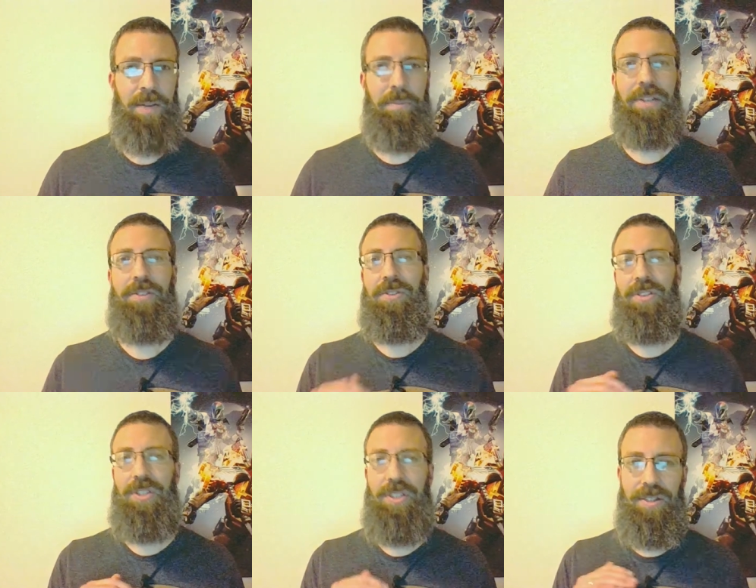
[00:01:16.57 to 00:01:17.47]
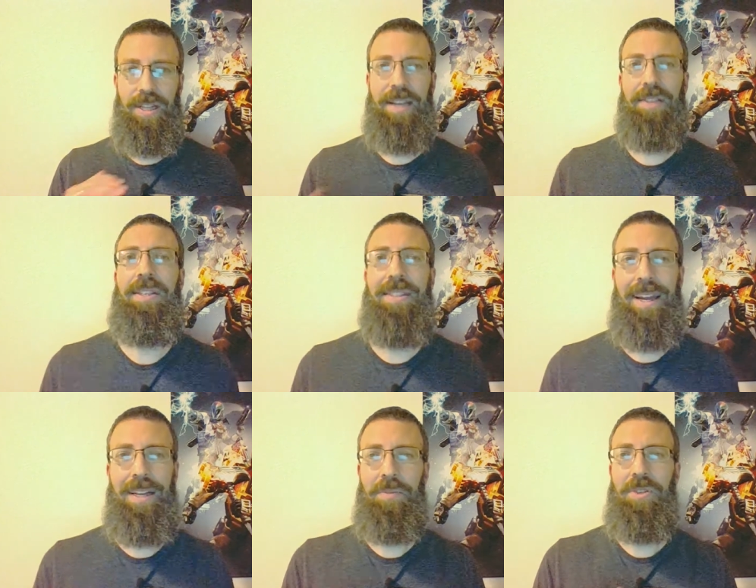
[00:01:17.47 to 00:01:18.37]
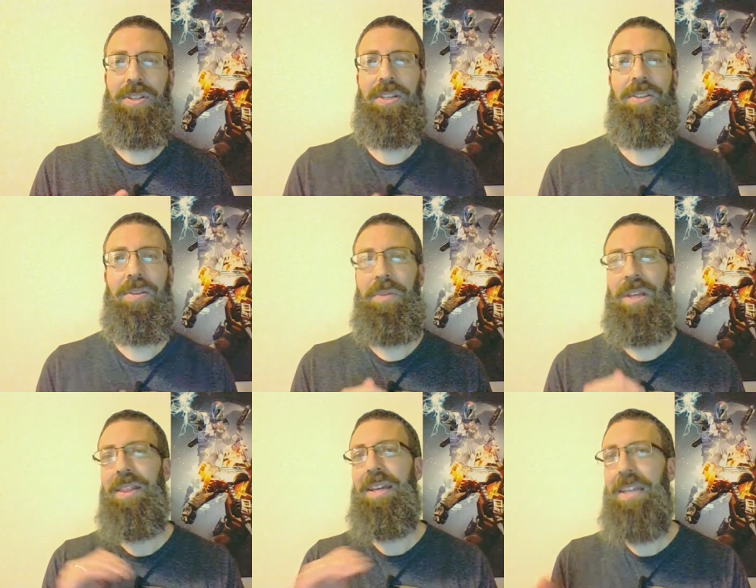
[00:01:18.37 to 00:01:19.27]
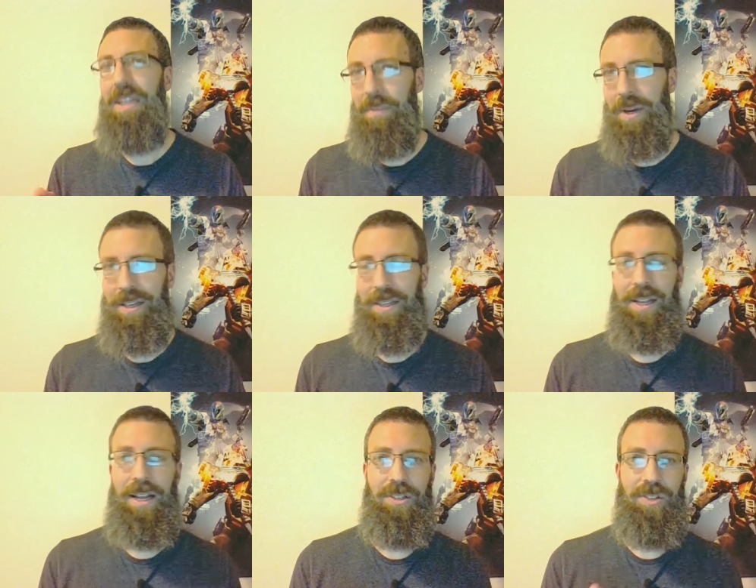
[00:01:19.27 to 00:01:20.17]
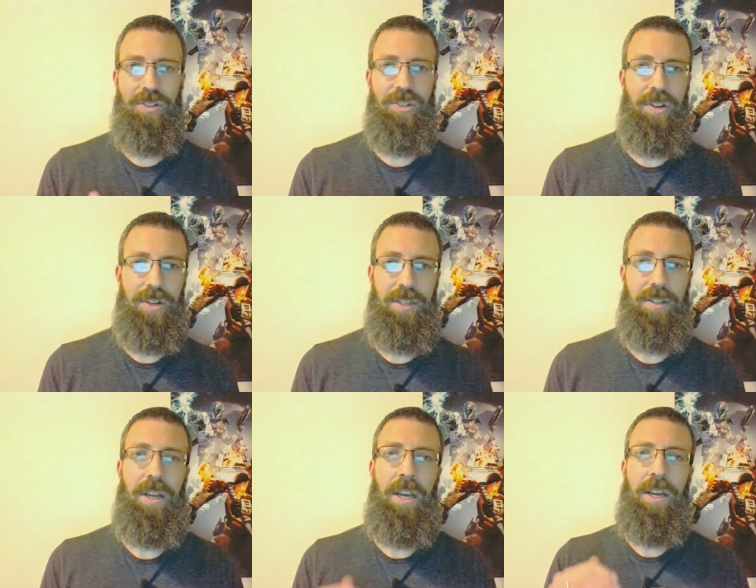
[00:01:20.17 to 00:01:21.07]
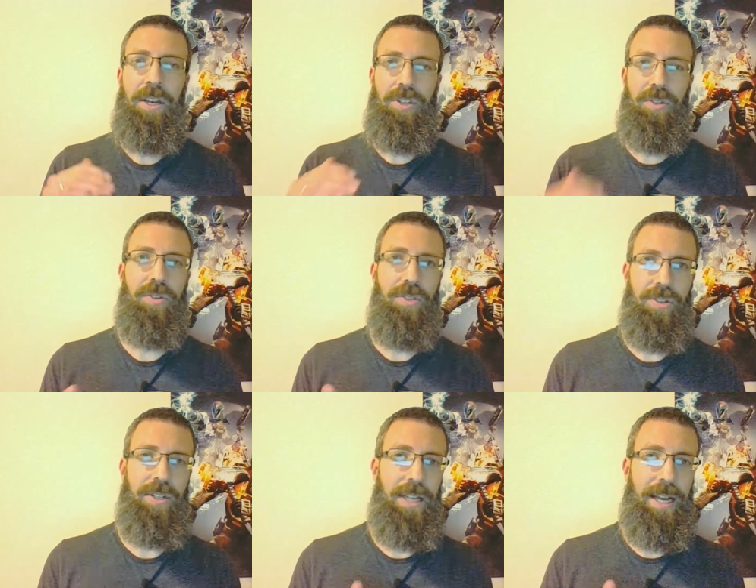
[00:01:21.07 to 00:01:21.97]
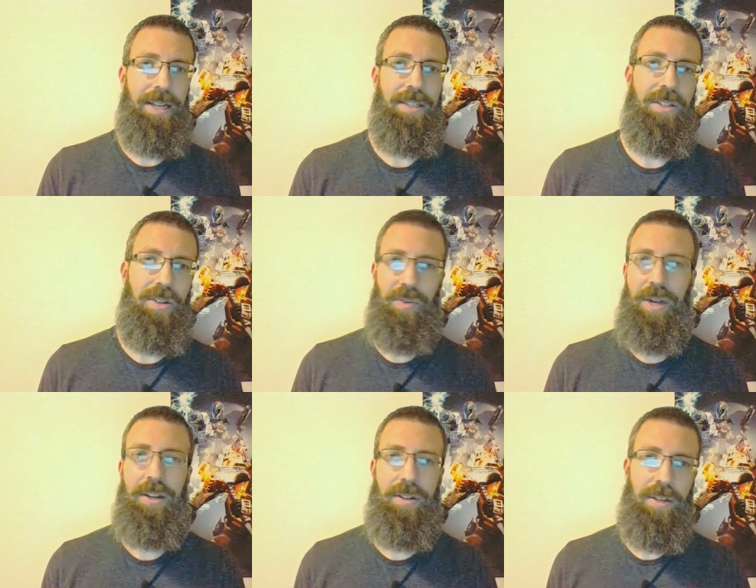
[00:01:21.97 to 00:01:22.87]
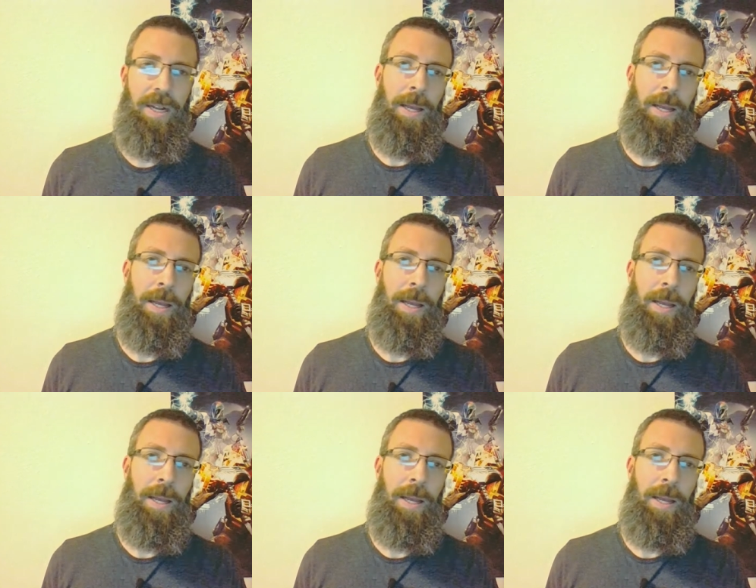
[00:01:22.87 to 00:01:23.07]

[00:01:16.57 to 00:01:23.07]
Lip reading: My goal is just to lay out these items so that you can be thinking about it as you're starting your journey as a writer.